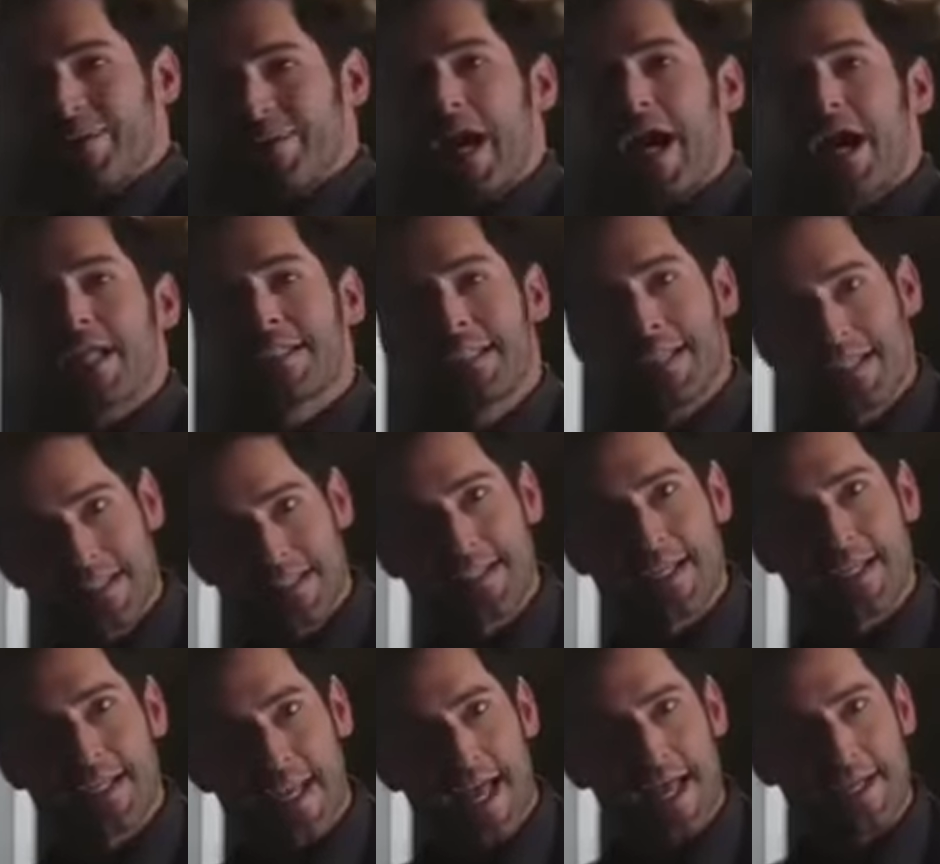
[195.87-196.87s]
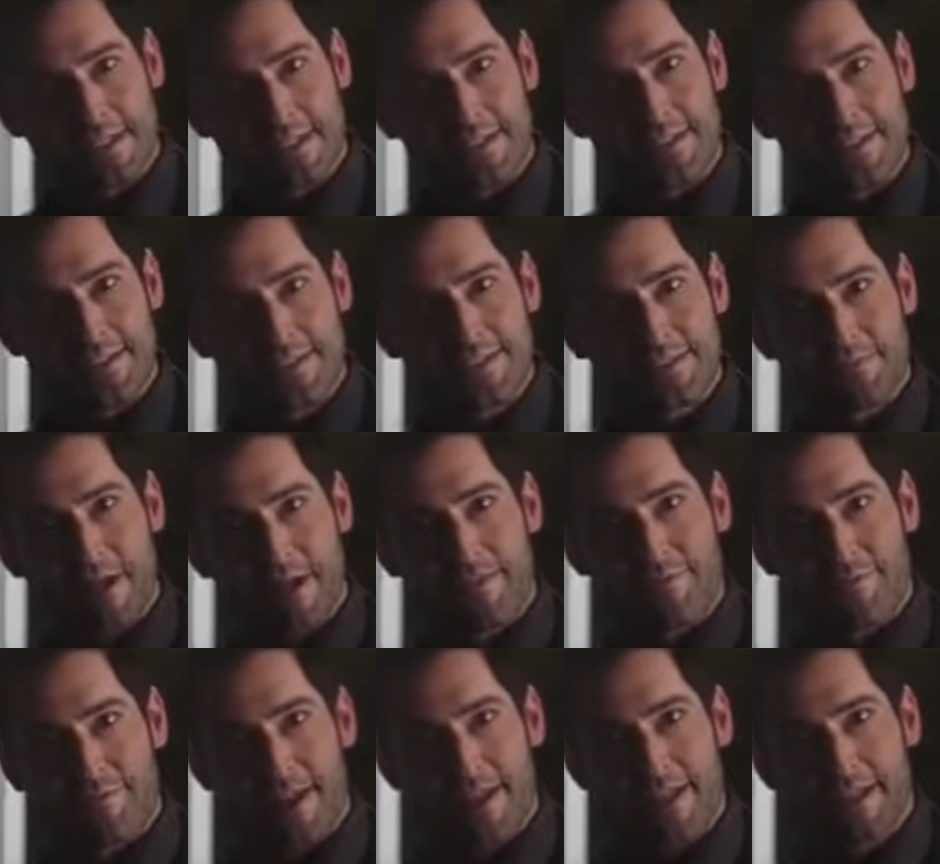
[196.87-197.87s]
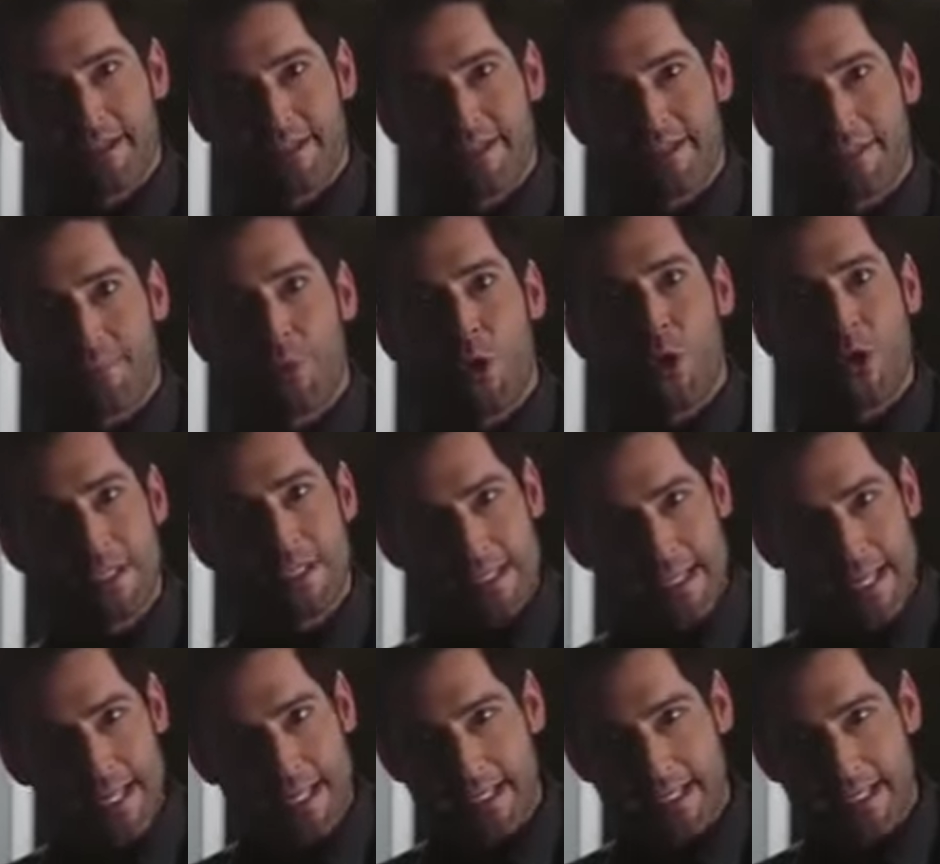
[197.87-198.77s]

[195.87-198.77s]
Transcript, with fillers: Well, artistic license, my friend. The point